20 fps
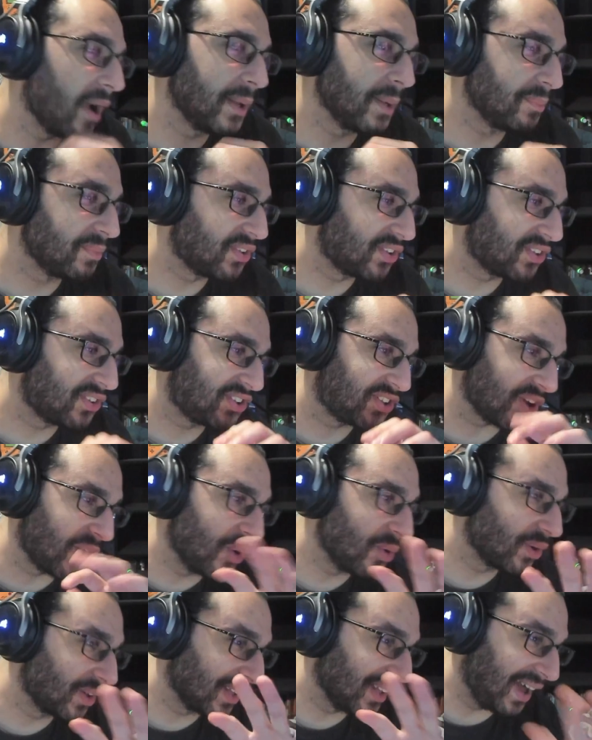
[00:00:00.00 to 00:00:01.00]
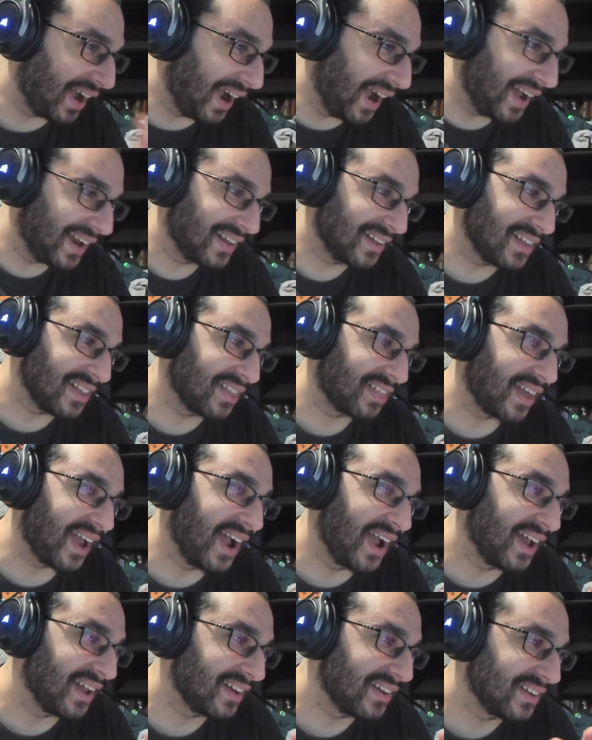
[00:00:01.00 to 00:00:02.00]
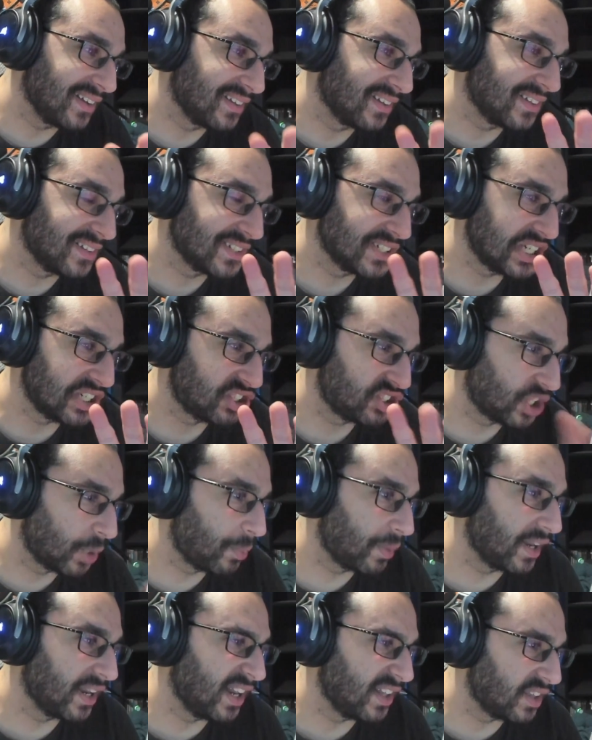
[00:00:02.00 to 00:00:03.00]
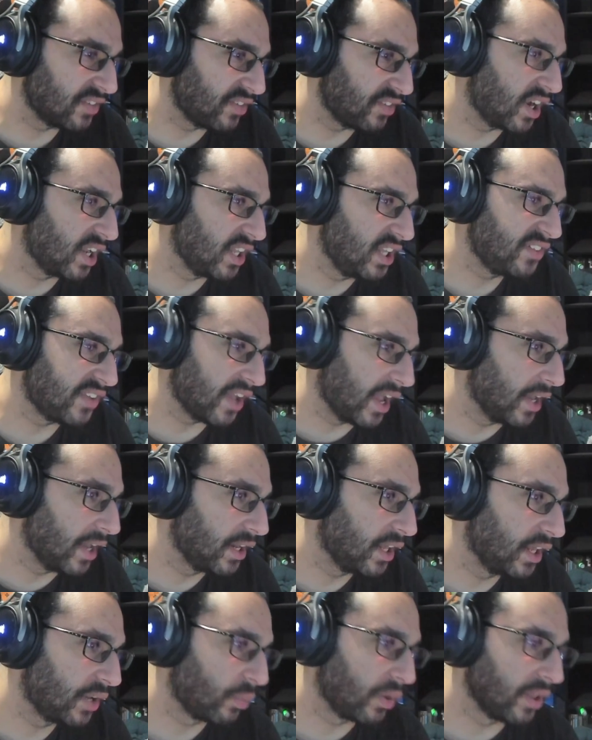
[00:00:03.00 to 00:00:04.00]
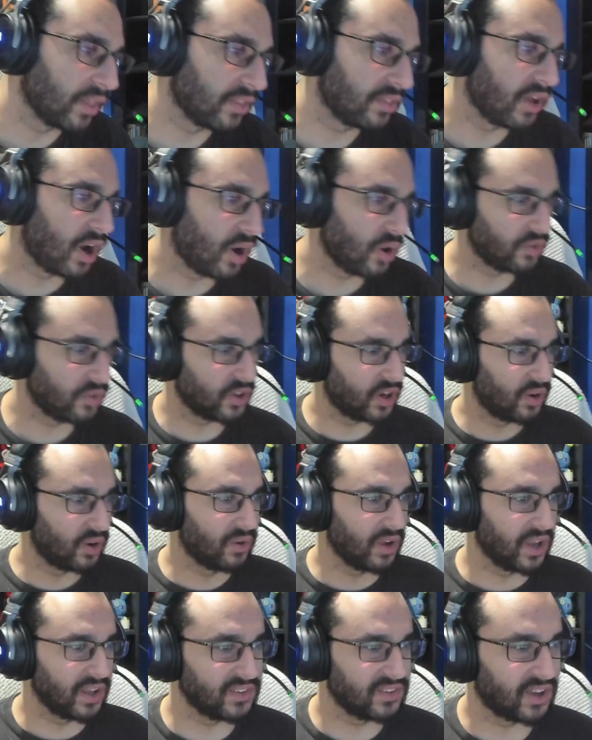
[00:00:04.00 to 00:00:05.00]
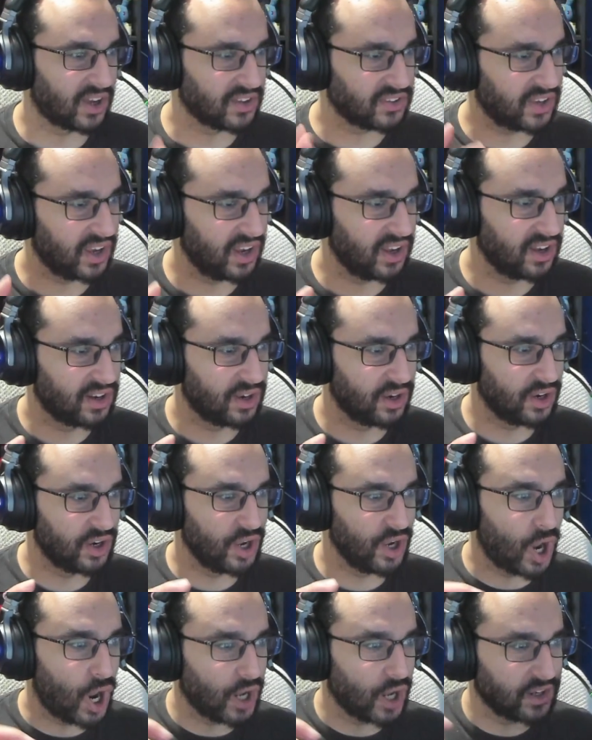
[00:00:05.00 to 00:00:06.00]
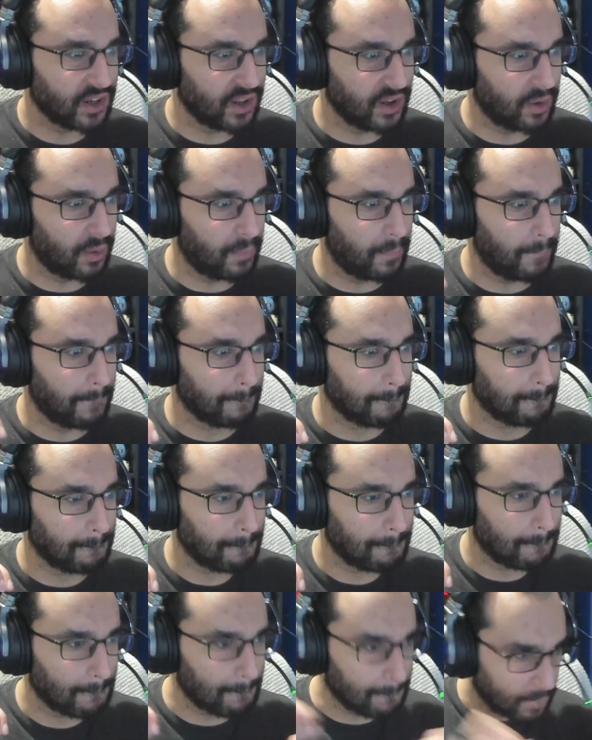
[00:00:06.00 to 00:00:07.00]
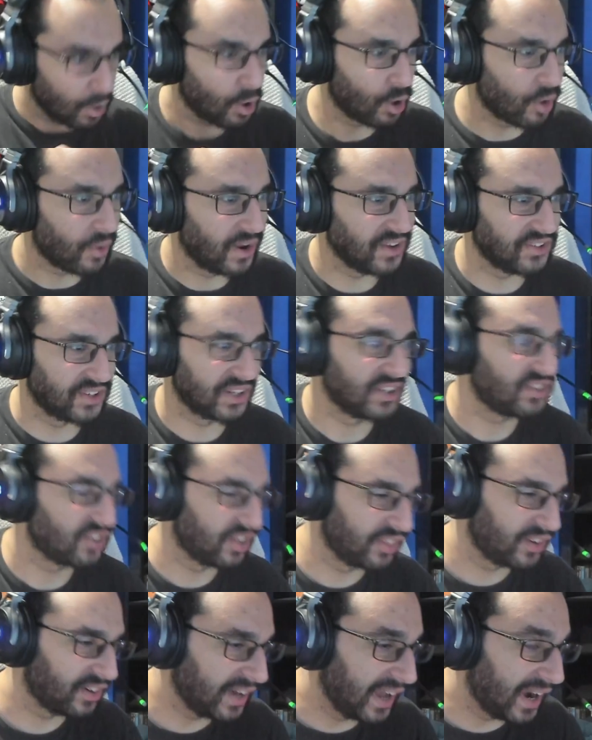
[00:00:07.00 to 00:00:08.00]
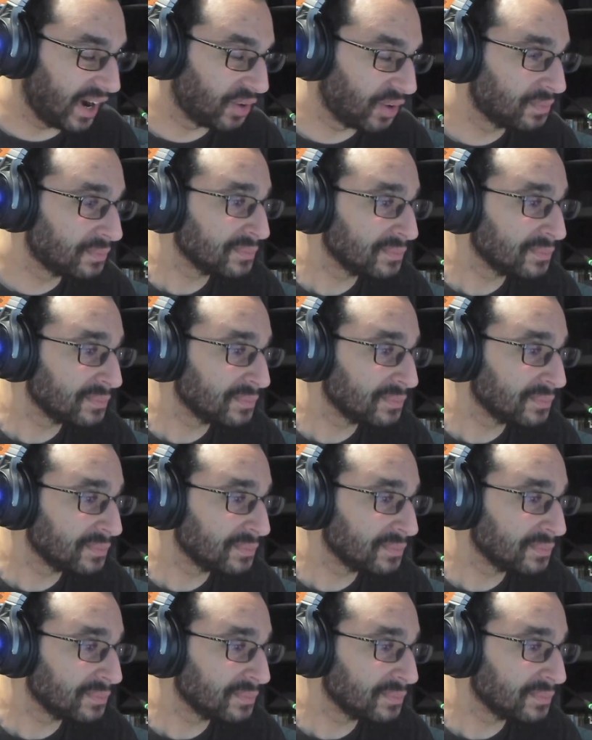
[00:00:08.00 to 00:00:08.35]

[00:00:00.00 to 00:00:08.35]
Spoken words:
am so glad that Shippuden at the very least ended with Naruto and Sasuke not murderizing each other. Now,